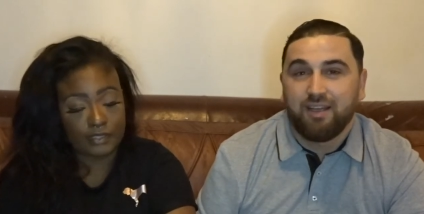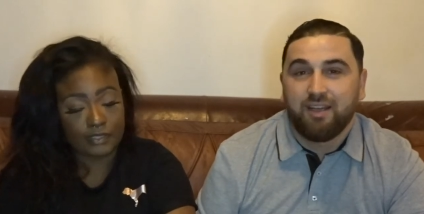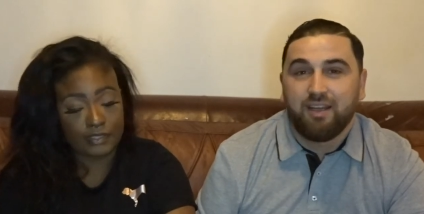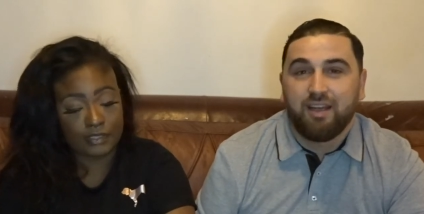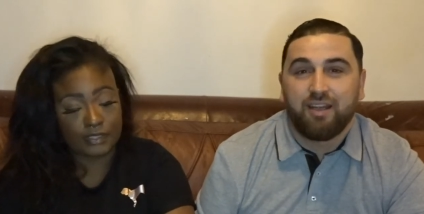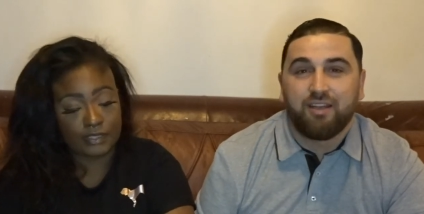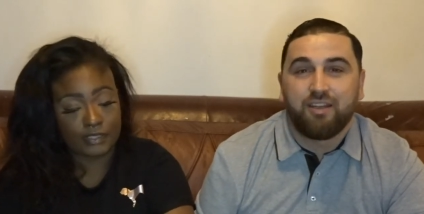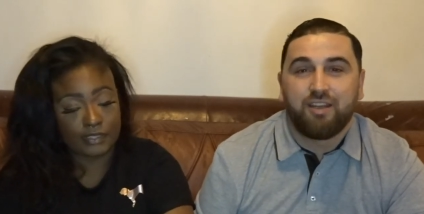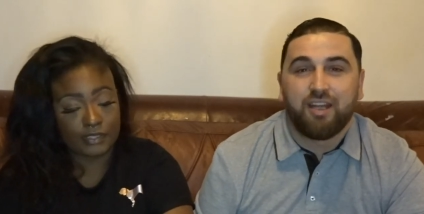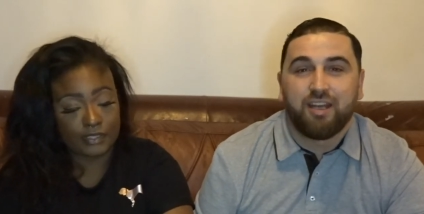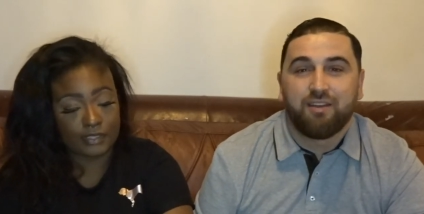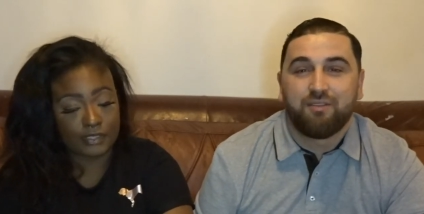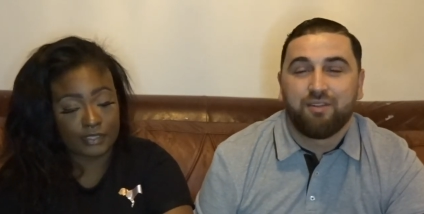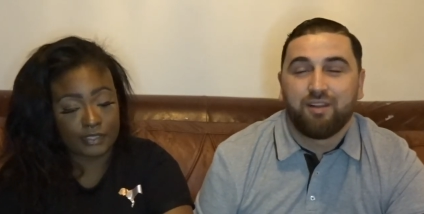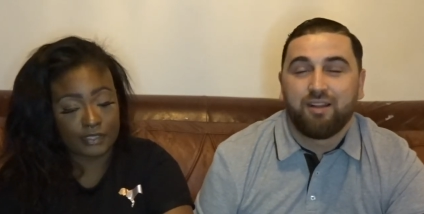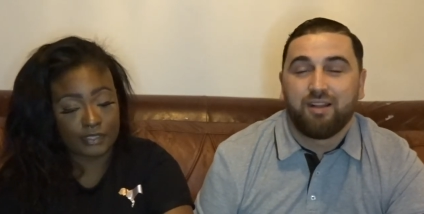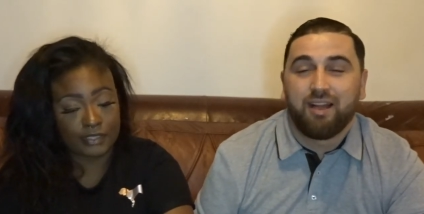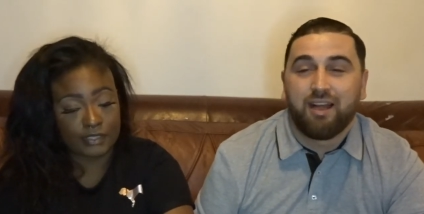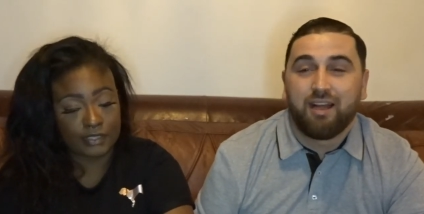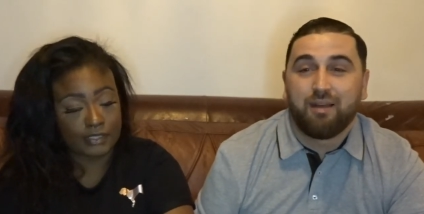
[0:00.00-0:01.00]
Speaker 1: And you have the
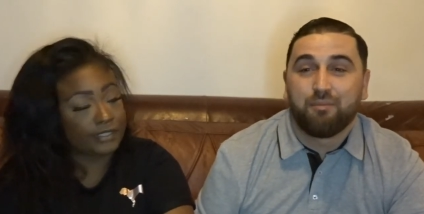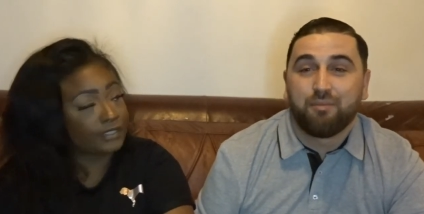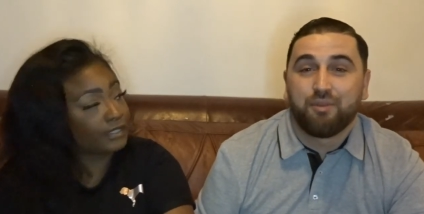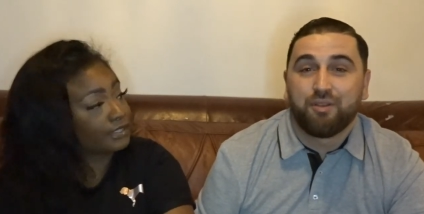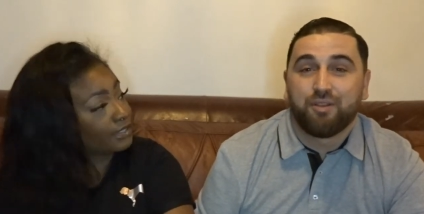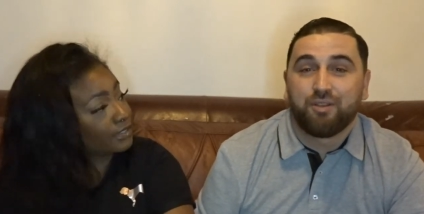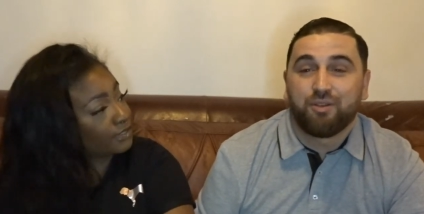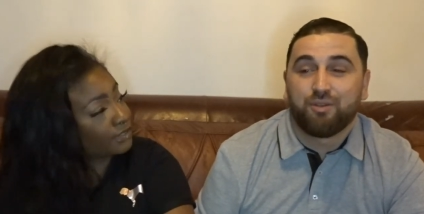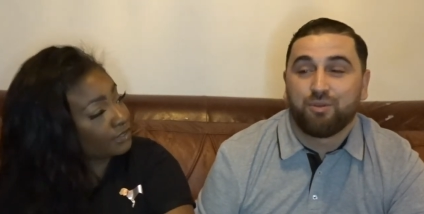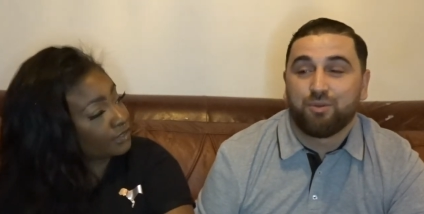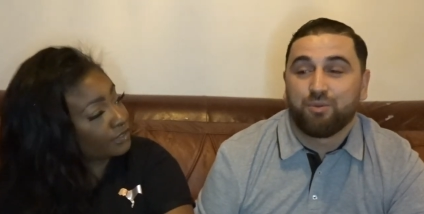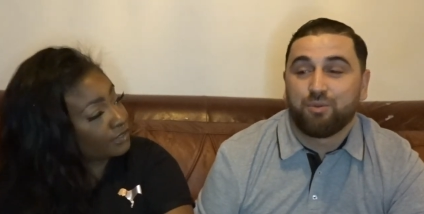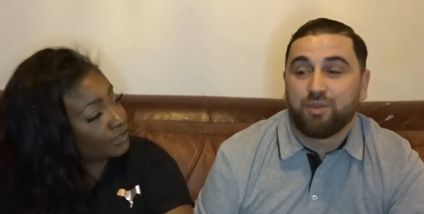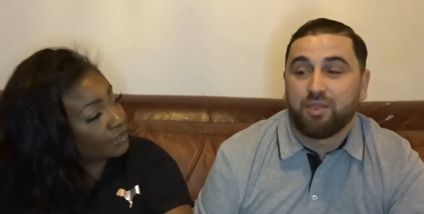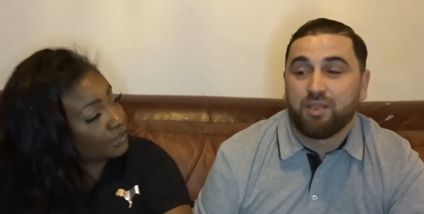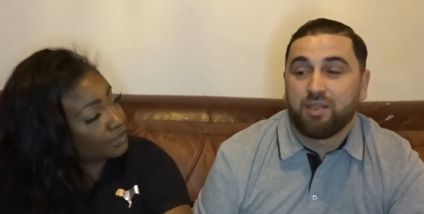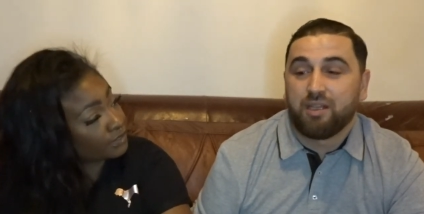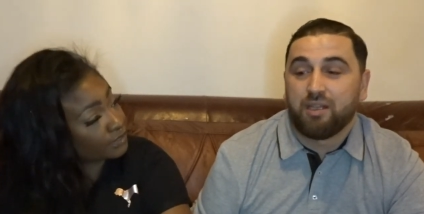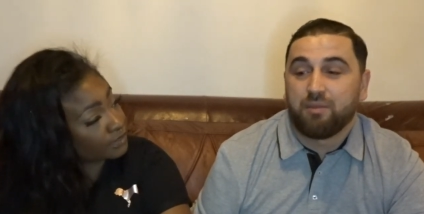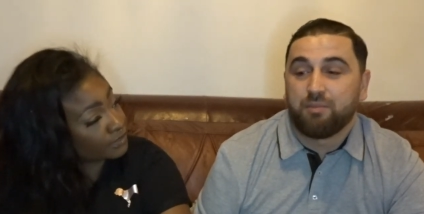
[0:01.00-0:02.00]
lamb, you know, when the
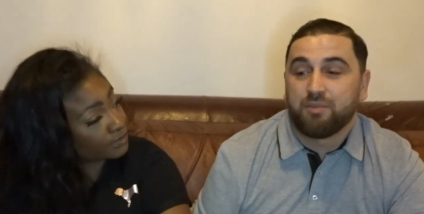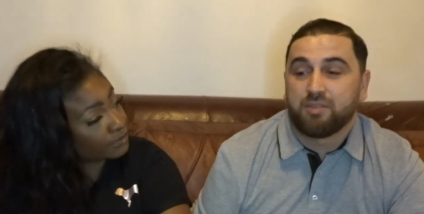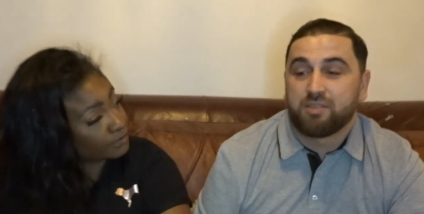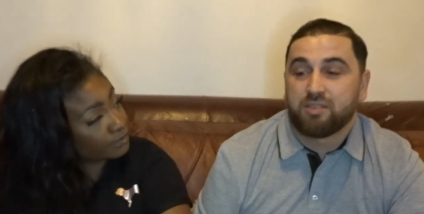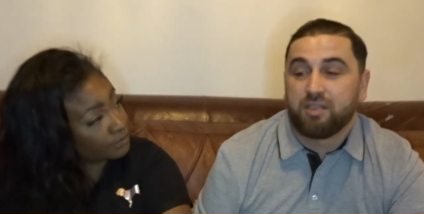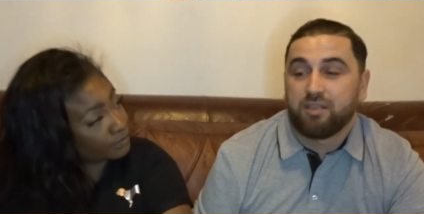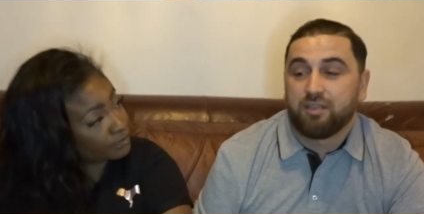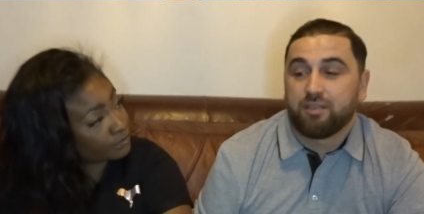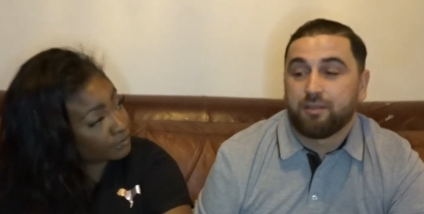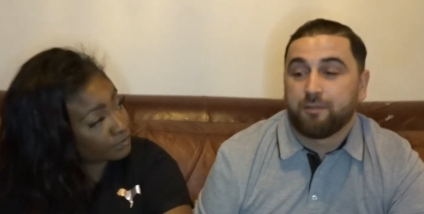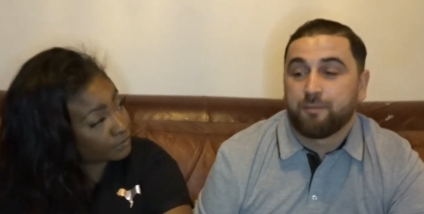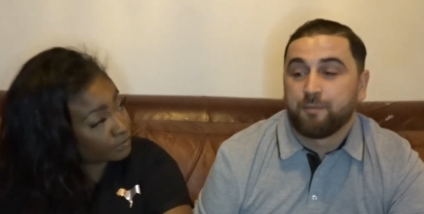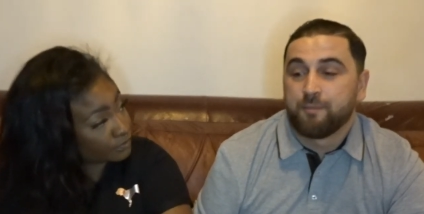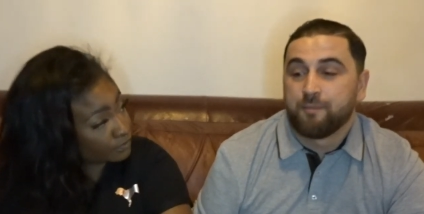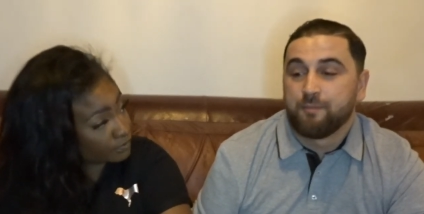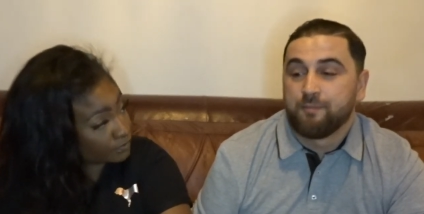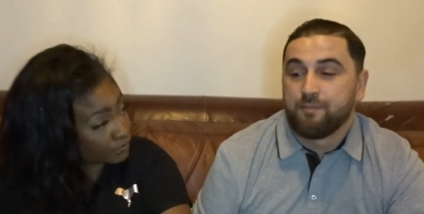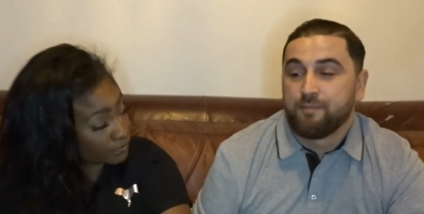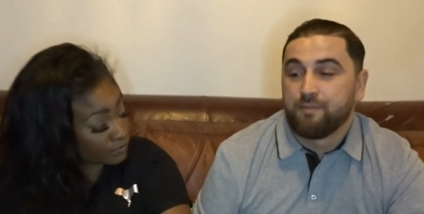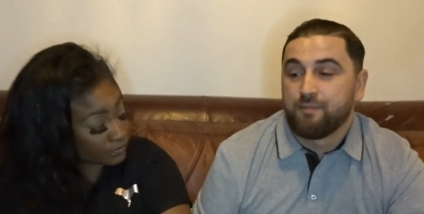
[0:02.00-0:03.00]
lamb is kind of,
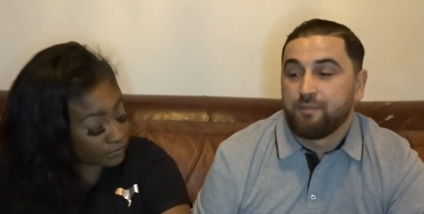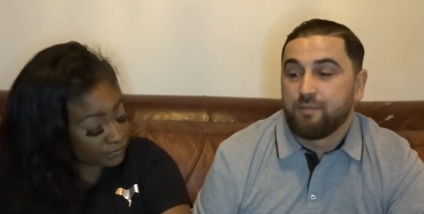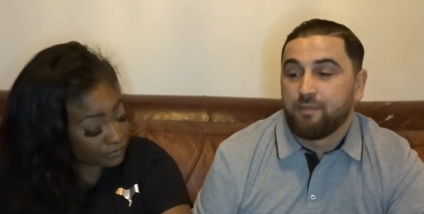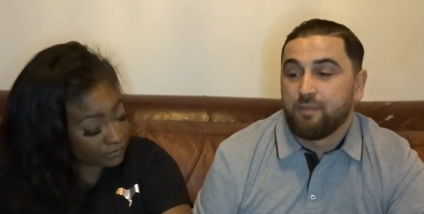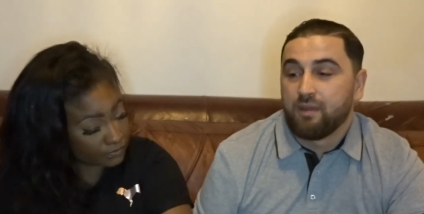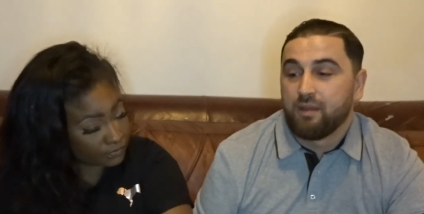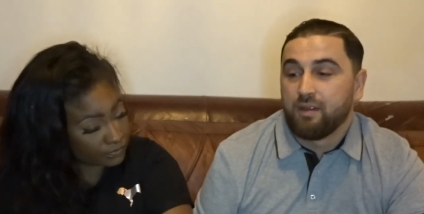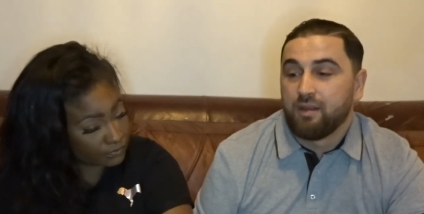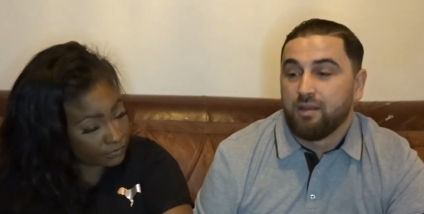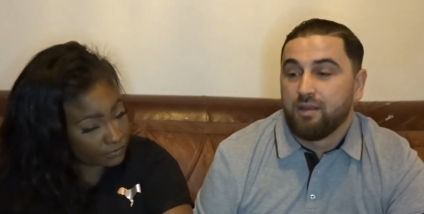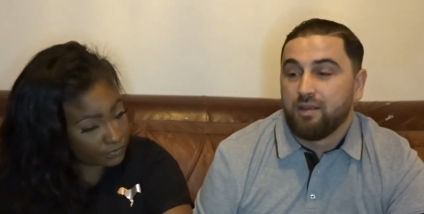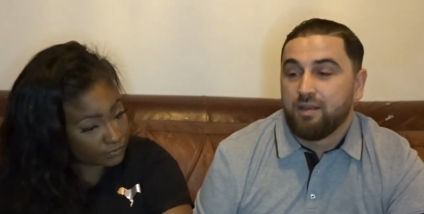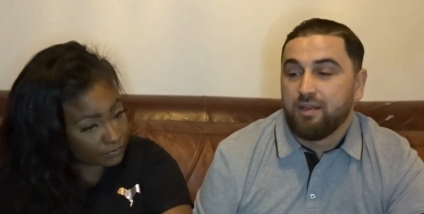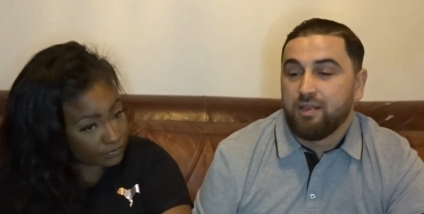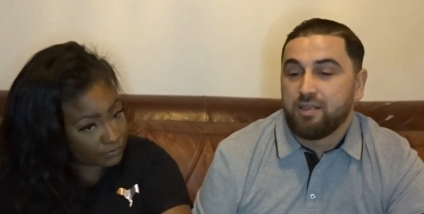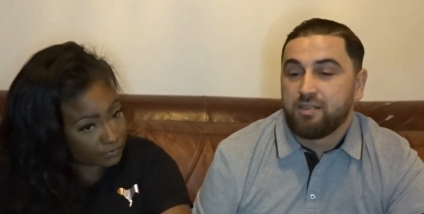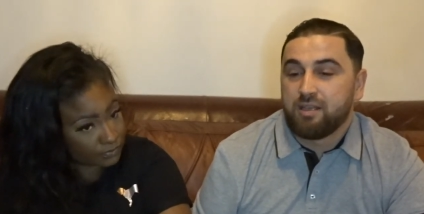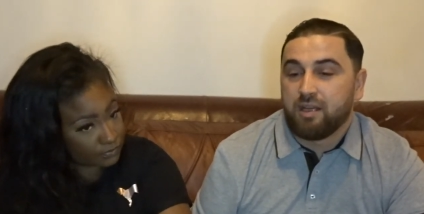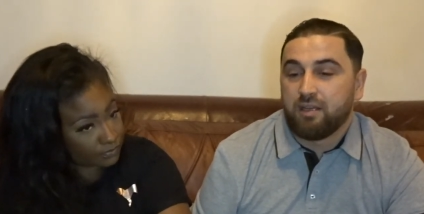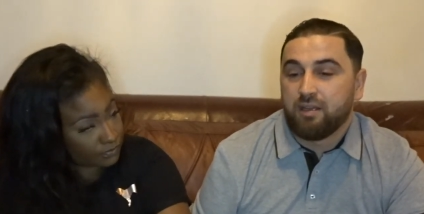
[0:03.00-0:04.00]

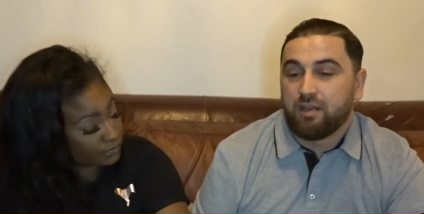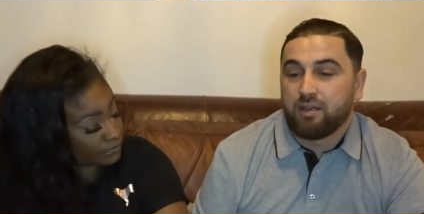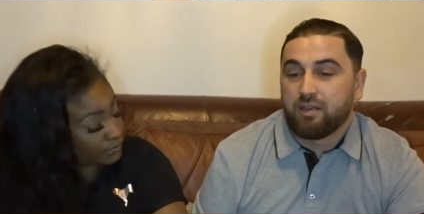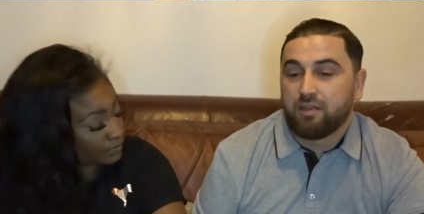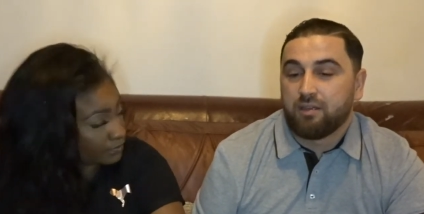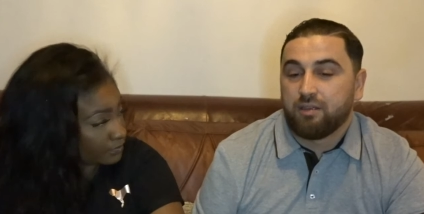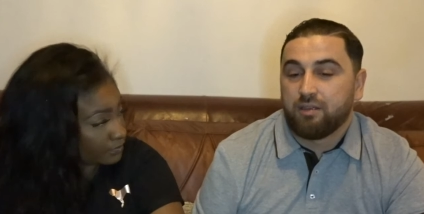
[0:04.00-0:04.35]
it's kind of